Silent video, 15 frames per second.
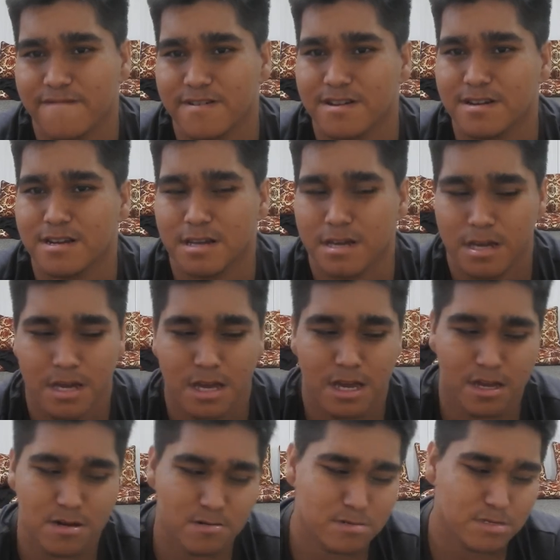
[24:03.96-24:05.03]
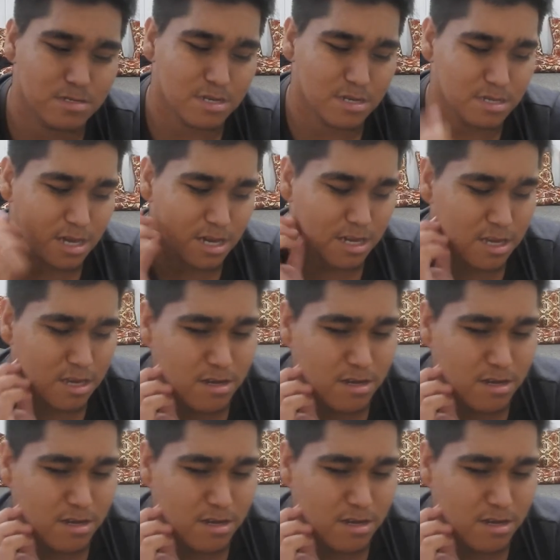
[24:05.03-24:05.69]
it, and also, like,